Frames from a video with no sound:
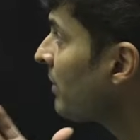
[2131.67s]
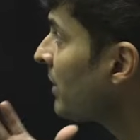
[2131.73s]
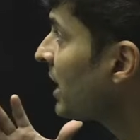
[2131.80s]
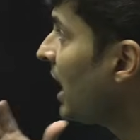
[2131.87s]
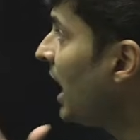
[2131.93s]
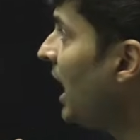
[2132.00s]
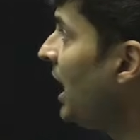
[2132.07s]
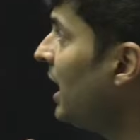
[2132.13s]

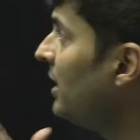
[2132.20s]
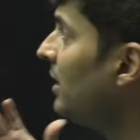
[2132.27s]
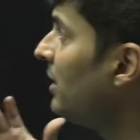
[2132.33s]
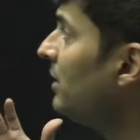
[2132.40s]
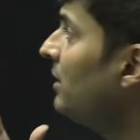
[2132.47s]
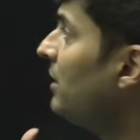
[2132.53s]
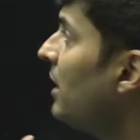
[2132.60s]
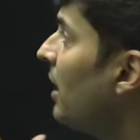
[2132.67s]
and
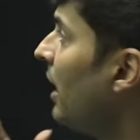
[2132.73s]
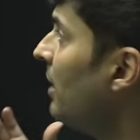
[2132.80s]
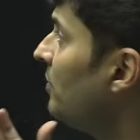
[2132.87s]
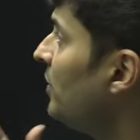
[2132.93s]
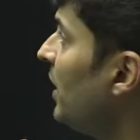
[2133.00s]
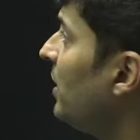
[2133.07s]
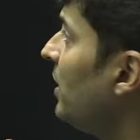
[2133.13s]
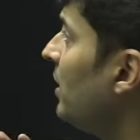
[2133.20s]
derive
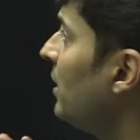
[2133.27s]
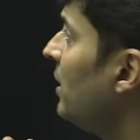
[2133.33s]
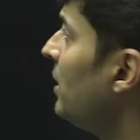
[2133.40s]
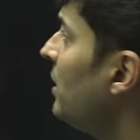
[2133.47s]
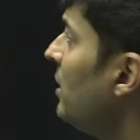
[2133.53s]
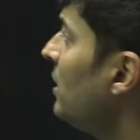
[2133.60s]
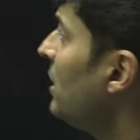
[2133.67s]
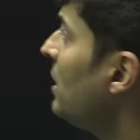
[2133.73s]
the
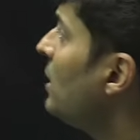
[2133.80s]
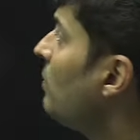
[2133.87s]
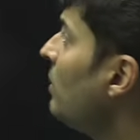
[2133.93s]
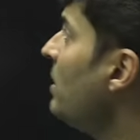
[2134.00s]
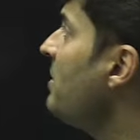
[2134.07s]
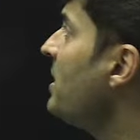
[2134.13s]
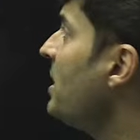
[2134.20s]
equilibrium